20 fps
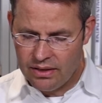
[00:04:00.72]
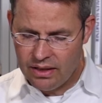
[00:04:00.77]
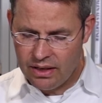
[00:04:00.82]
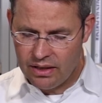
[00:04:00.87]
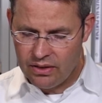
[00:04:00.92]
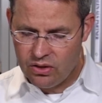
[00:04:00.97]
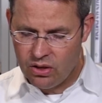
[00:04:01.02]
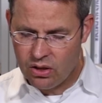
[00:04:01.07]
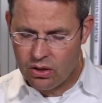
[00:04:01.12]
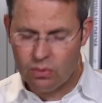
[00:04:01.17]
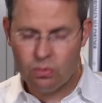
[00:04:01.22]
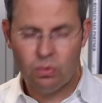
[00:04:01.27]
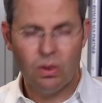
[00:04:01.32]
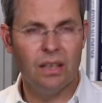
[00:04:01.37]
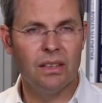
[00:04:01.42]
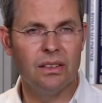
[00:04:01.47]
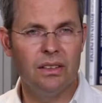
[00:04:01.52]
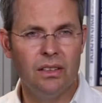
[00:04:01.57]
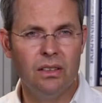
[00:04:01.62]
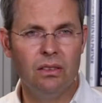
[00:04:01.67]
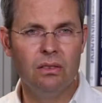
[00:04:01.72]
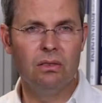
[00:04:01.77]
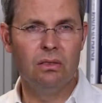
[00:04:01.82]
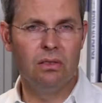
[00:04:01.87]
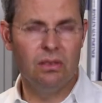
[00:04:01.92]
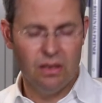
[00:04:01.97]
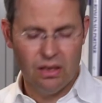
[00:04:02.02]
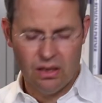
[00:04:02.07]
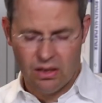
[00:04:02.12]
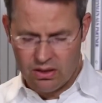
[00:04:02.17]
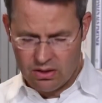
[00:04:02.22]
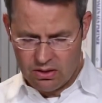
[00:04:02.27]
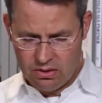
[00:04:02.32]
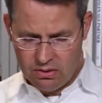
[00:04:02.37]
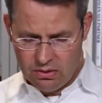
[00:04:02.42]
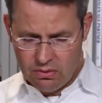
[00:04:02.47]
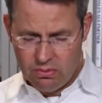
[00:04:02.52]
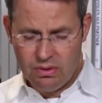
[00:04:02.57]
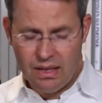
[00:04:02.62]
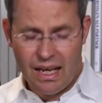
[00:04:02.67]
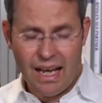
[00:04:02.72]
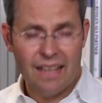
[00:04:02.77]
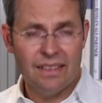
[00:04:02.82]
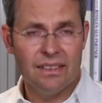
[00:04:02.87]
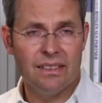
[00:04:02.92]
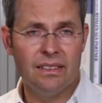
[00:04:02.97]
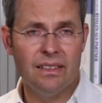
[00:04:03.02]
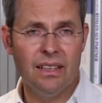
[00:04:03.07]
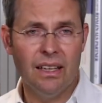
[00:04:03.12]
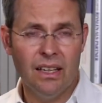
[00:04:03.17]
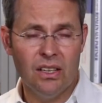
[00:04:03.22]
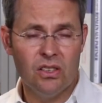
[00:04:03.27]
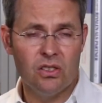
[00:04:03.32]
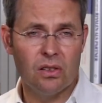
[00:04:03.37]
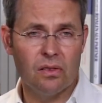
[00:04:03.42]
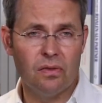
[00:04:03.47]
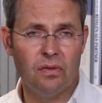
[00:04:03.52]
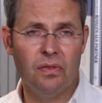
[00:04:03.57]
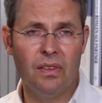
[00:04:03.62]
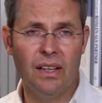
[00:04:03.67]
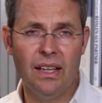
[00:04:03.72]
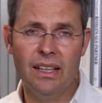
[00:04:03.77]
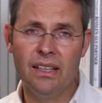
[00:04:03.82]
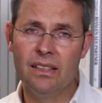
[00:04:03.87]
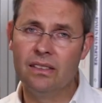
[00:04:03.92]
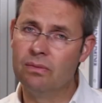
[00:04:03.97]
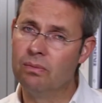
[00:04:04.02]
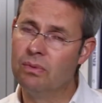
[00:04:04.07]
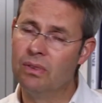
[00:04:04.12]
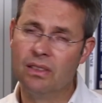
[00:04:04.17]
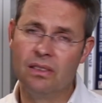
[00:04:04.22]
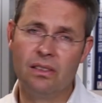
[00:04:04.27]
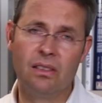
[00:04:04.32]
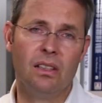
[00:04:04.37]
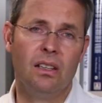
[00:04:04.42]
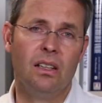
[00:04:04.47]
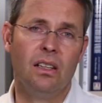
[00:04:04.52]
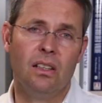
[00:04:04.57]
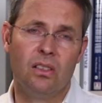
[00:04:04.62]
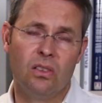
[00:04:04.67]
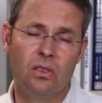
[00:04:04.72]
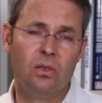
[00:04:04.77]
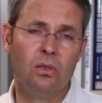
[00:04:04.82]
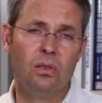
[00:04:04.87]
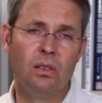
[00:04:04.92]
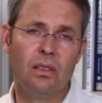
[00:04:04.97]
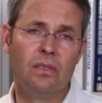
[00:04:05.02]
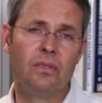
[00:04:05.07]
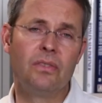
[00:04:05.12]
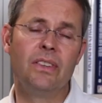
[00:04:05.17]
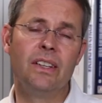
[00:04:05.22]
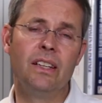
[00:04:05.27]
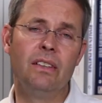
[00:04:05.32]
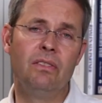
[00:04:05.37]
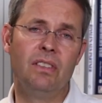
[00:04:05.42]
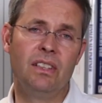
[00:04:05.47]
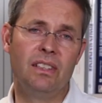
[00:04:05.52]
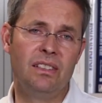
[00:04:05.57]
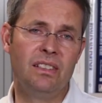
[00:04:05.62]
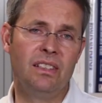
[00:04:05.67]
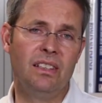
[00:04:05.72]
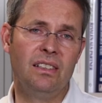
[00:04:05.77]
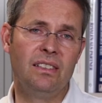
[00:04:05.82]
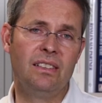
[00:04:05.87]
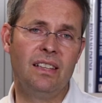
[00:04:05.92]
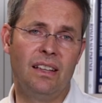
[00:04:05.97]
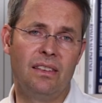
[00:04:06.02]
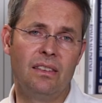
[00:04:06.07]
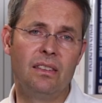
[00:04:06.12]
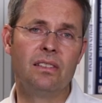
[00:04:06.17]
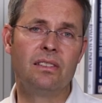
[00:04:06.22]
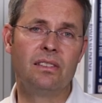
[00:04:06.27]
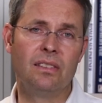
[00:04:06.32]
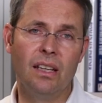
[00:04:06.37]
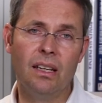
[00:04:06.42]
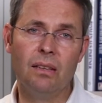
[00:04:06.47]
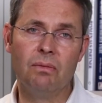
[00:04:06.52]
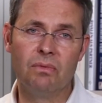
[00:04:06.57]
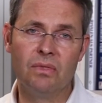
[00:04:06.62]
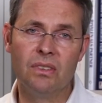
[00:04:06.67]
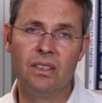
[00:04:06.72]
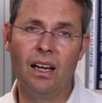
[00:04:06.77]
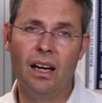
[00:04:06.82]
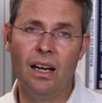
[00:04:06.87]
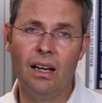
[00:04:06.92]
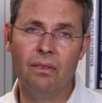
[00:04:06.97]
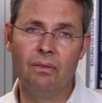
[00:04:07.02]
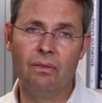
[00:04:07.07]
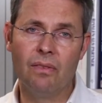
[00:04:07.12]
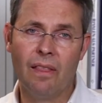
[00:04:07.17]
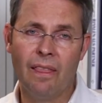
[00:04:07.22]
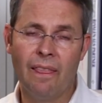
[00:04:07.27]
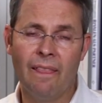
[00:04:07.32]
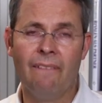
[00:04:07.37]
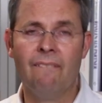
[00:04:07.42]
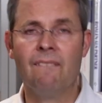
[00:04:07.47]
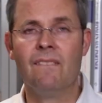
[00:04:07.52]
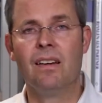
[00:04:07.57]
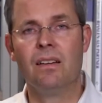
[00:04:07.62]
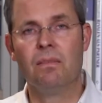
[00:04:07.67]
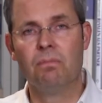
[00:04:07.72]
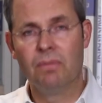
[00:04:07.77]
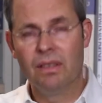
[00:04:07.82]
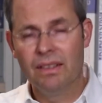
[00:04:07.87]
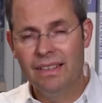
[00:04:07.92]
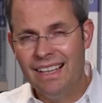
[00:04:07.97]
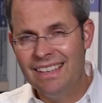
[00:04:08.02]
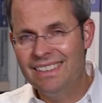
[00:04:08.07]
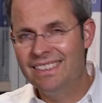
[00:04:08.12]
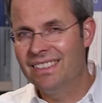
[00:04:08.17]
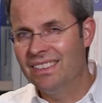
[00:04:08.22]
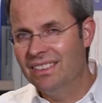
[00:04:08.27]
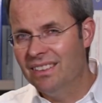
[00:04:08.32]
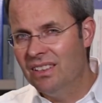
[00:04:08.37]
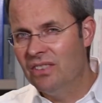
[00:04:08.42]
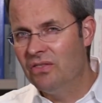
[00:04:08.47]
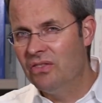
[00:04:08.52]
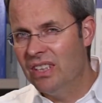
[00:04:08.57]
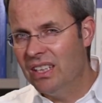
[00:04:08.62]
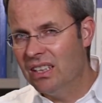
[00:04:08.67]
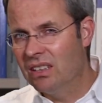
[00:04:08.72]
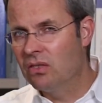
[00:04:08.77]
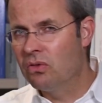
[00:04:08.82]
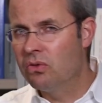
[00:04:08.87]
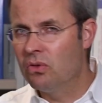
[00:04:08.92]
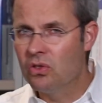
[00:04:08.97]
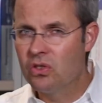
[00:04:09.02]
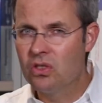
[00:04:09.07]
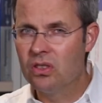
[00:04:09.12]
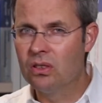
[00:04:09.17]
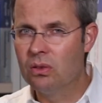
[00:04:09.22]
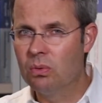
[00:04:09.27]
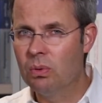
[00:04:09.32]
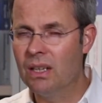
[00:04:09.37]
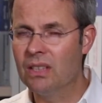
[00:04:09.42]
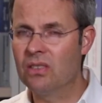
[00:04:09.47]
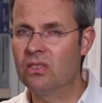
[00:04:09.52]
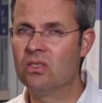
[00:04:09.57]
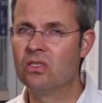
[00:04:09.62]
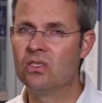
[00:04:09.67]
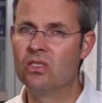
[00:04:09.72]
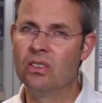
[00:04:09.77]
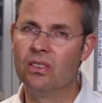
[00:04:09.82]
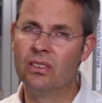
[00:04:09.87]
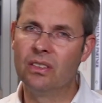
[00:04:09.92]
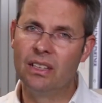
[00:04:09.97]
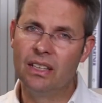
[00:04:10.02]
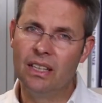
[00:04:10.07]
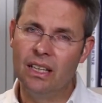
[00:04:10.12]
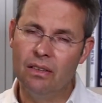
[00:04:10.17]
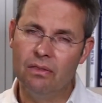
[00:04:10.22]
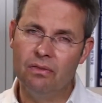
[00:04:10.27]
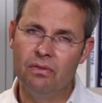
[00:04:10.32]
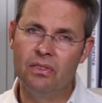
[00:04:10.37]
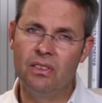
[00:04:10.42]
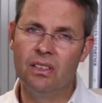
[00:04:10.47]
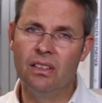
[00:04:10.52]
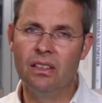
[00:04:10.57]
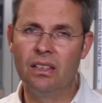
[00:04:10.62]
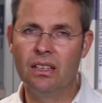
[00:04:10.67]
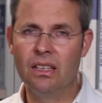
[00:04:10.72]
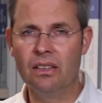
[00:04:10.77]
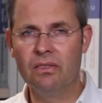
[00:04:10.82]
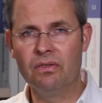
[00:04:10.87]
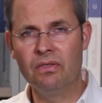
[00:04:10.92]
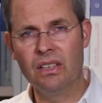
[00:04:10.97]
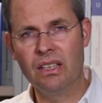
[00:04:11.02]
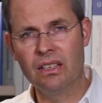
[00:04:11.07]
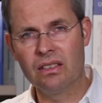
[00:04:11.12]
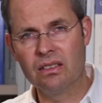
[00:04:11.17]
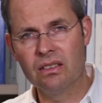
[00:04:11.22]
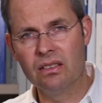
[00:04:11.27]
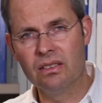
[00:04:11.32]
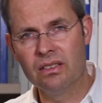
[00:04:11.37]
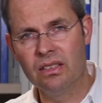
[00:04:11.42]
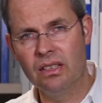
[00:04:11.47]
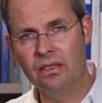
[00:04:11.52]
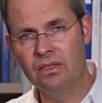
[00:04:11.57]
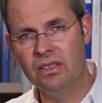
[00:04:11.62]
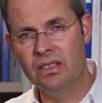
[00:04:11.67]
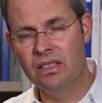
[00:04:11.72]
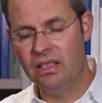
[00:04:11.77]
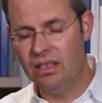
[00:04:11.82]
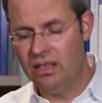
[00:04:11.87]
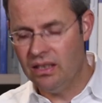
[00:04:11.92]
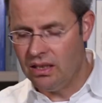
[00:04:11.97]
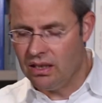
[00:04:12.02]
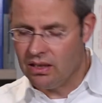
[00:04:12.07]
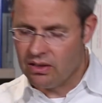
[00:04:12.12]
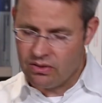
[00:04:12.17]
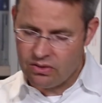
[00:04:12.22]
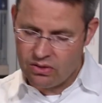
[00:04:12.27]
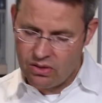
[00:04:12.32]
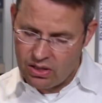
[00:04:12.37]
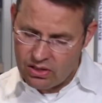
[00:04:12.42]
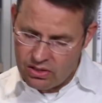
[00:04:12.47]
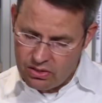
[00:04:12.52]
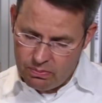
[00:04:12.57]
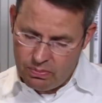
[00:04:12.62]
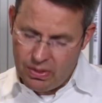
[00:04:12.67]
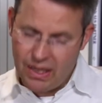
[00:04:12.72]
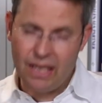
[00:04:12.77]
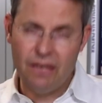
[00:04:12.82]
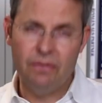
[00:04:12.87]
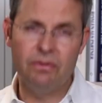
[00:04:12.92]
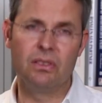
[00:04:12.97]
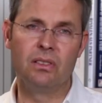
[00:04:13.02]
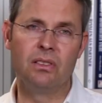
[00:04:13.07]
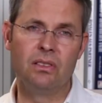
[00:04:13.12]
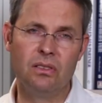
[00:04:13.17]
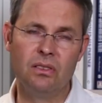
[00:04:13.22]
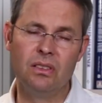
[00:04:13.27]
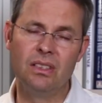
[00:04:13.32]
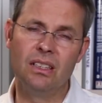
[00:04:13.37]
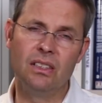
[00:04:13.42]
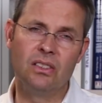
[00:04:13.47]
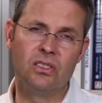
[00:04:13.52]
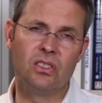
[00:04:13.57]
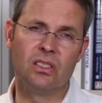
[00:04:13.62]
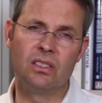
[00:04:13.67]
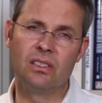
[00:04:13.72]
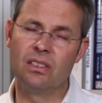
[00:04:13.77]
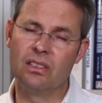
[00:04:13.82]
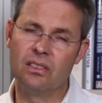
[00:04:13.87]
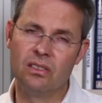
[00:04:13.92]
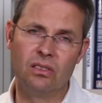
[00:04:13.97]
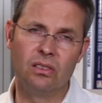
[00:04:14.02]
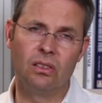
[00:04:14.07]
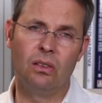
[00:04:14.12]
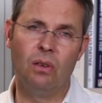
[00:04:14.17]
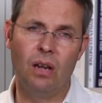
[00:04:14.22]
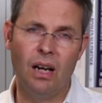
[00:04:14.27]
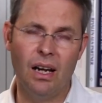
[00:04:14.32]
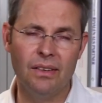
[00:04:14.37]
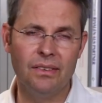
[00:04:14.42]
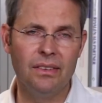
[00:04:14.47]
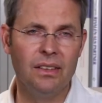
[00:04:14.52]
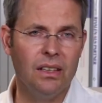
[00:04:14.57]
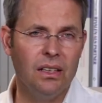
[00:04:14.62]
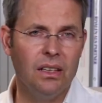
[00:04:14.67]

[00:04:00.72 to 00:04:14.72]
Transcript: they don't want you to do that stage or phase with 2 or 3 VCs at the same time. Well, that's a real crucial question. Should you give exclusivity, and is going to pay for the due diligence and so on?